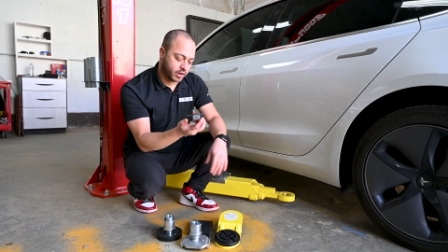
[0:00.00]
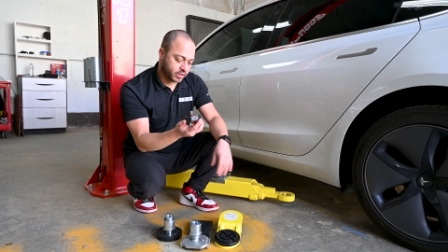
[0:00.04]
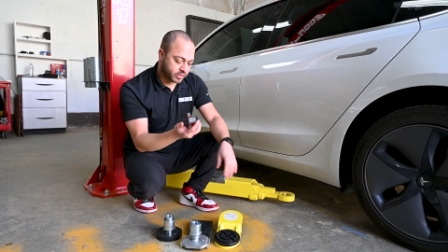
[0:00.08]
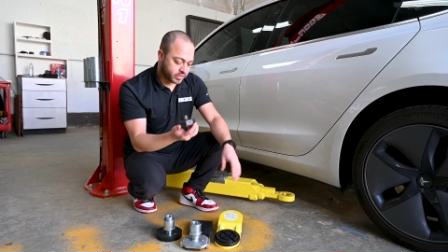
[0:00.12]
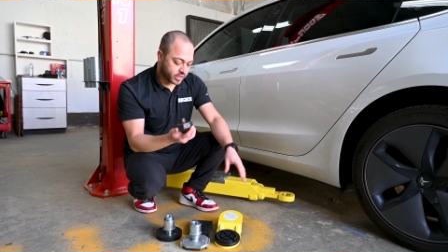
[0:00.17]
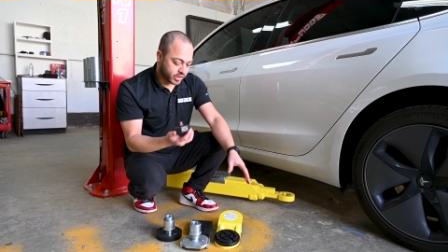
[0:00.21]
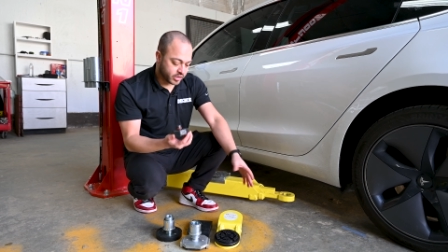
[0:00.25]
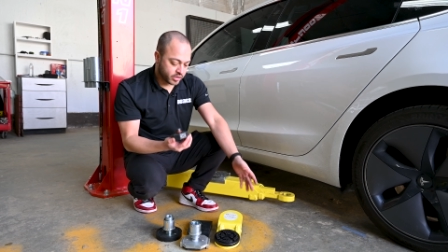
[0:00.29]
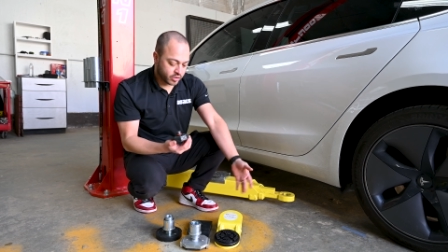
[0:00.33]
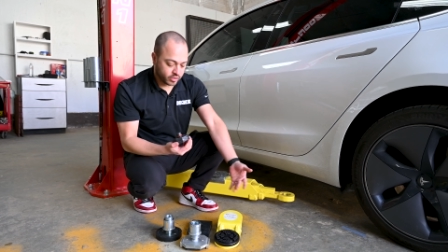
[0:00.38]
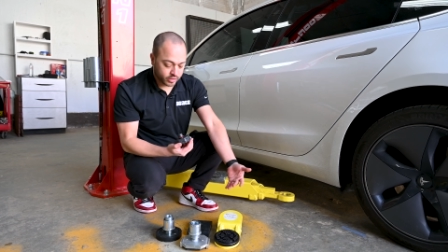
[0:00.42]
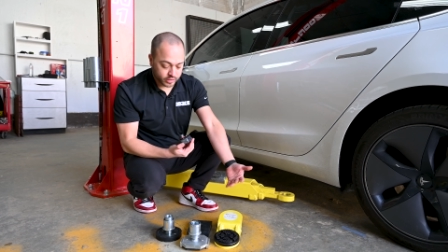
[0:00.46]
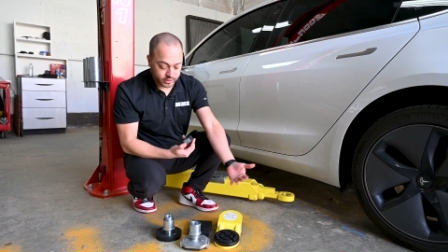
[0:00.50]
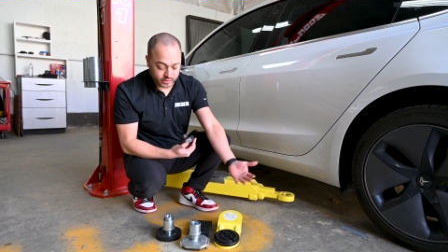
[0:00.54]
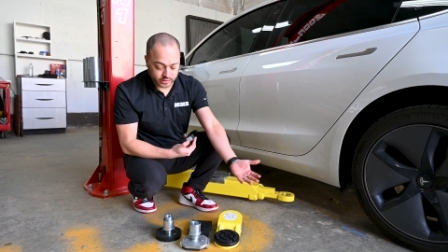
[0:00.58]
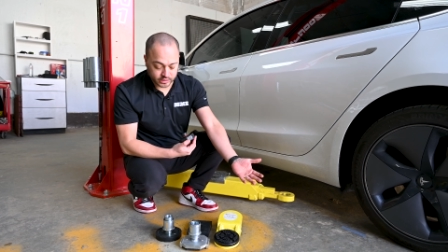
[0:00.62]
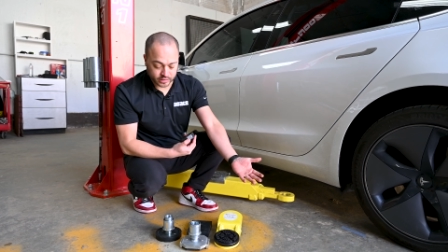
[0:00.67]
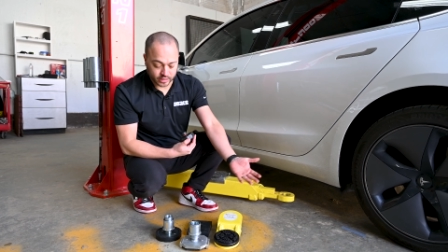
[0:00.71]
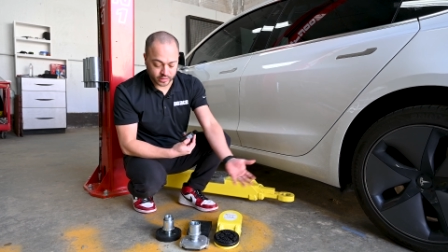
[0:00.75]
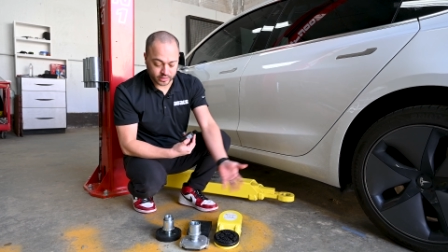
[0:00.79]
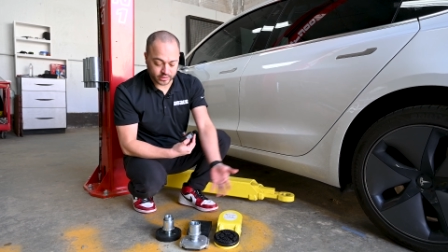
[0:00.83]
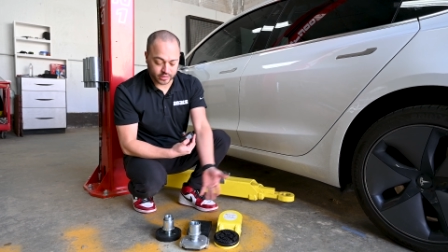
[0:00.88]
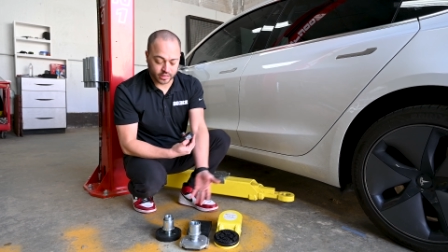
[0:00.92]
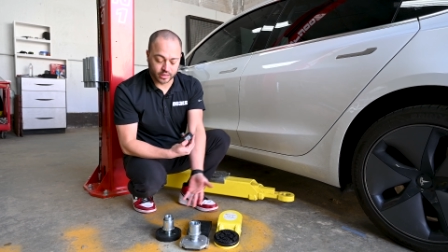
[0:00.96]
then you can
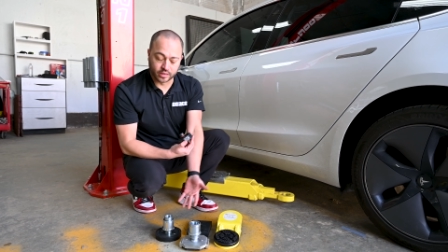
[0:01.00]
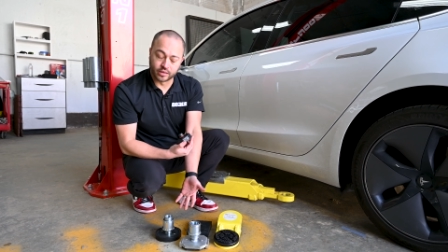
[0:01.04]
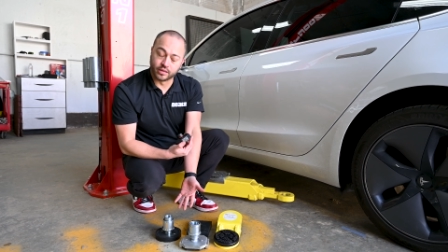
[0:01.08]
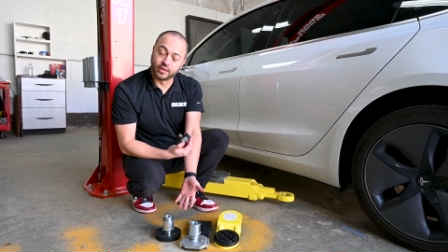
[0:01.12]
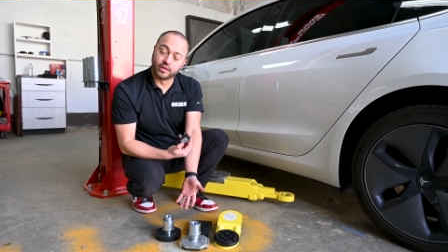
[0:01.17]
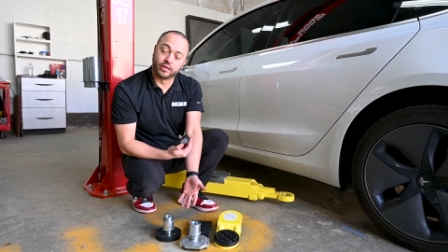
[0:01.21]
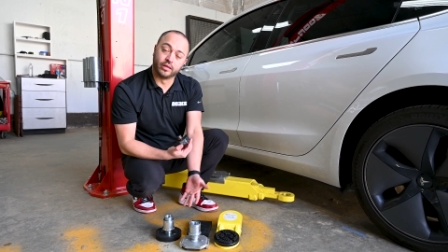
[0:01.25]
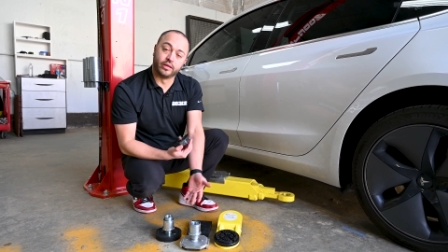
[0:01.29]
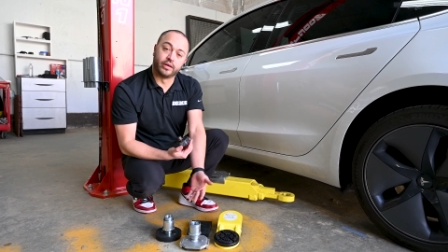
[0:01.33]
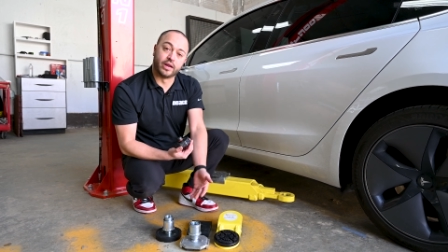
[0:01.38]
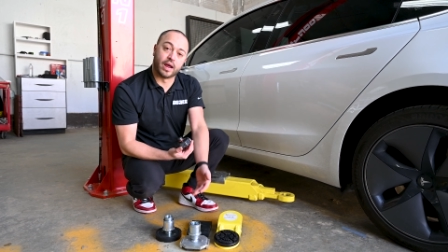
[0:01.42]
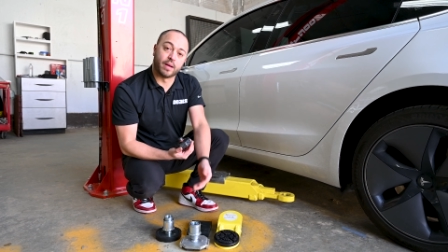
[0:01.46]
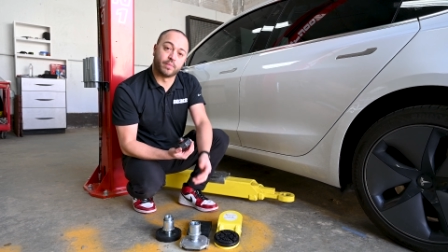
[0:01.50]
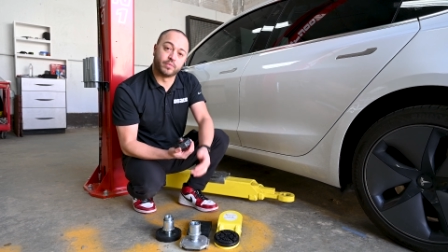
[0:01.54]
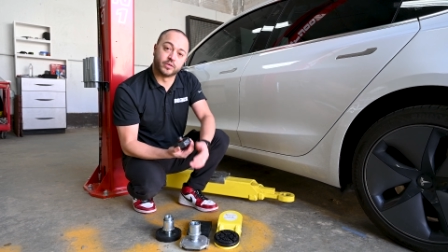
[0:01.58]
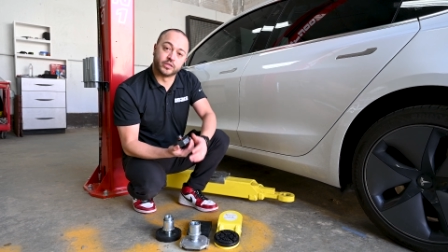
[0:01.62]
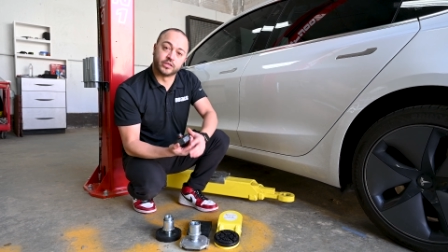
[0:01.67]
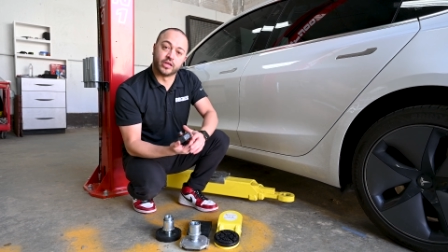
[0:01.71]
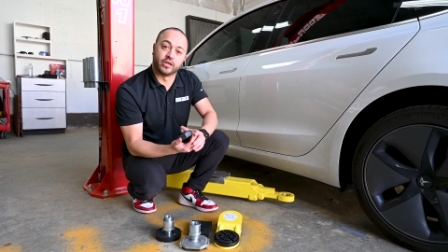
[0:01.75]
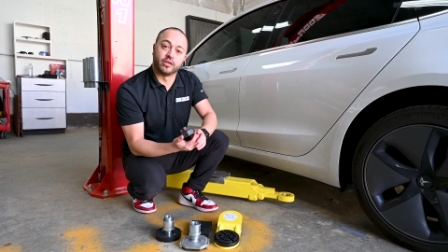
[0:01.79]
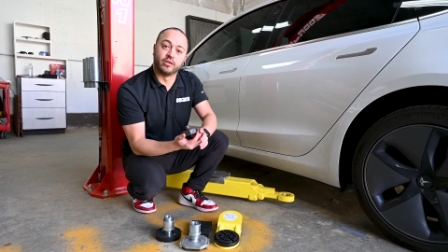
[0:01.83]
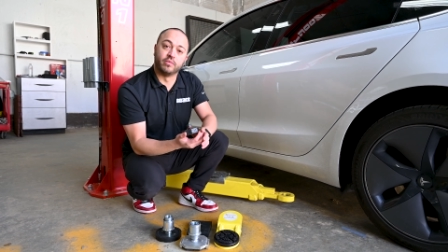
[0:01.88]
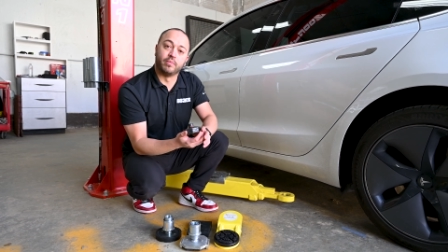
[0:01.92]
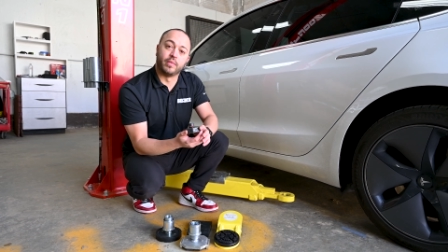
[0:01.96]
select any of the adapters
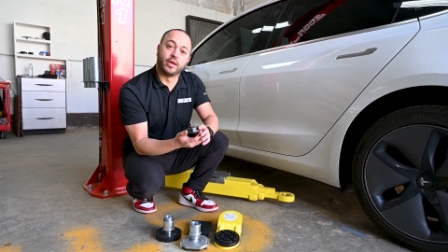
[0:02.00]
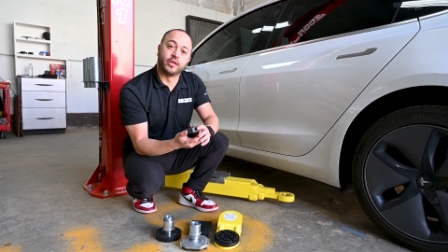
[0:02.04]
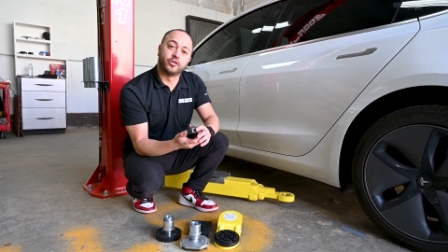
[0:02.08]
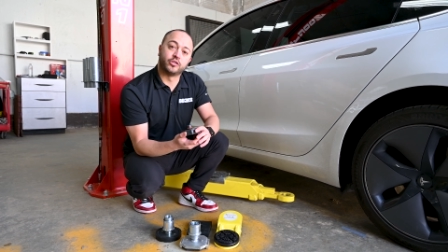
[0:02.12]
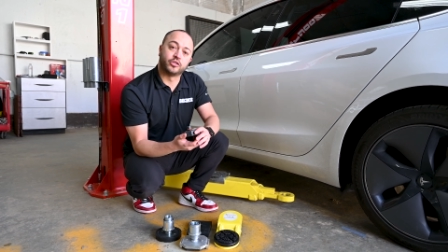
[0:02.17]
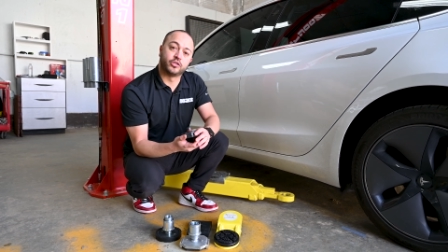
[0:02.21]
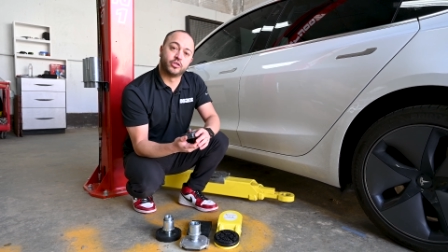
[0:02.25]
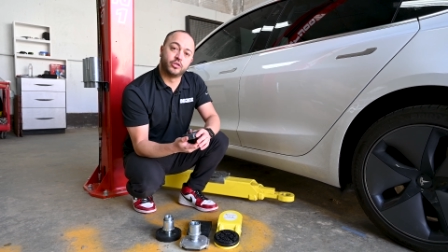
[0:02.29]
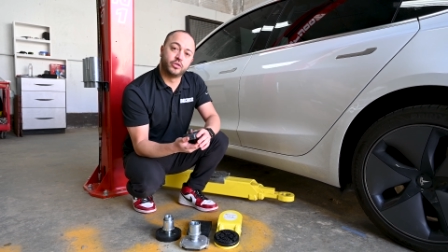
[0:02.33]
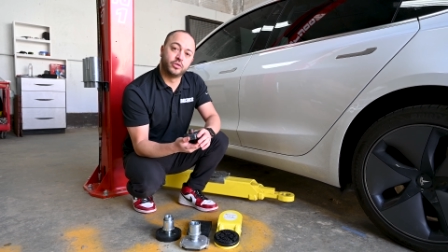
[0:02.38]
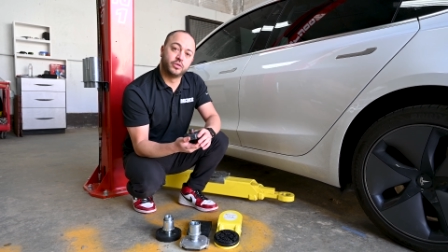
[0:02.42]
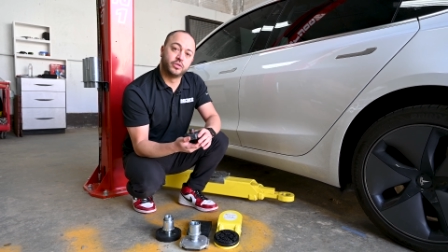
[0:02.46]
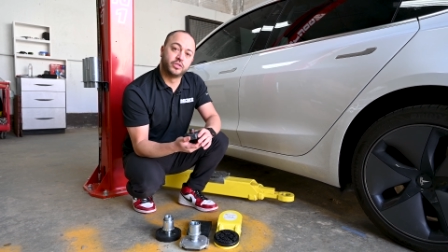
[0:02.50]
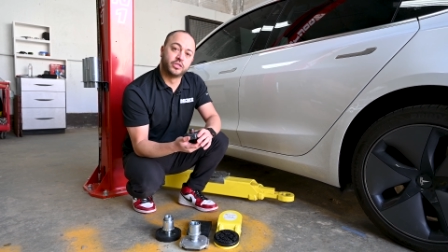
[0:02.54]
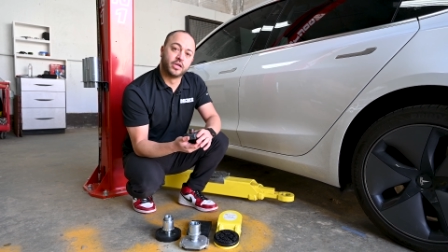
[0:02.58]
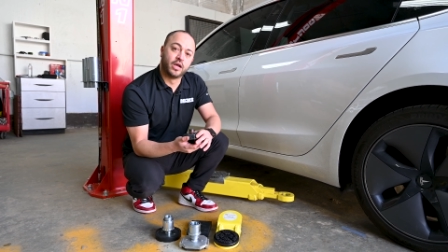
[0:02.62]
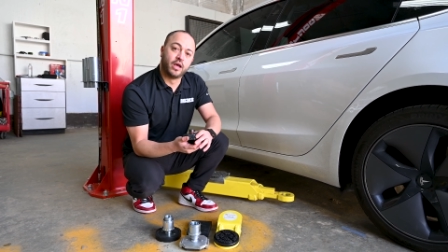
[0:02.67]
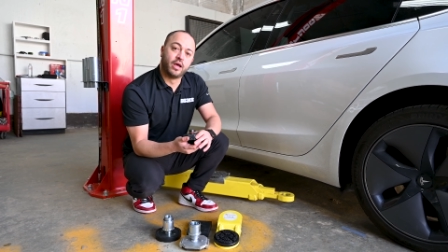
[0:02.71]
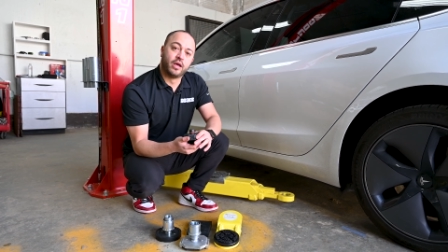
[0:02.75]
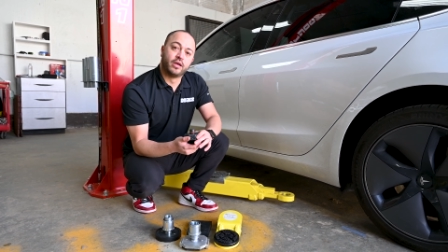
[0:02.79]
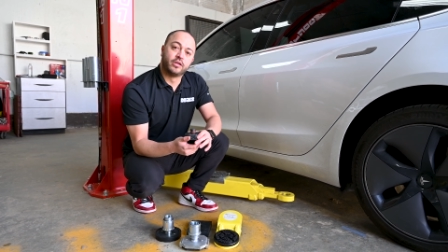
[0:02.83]
that you may choose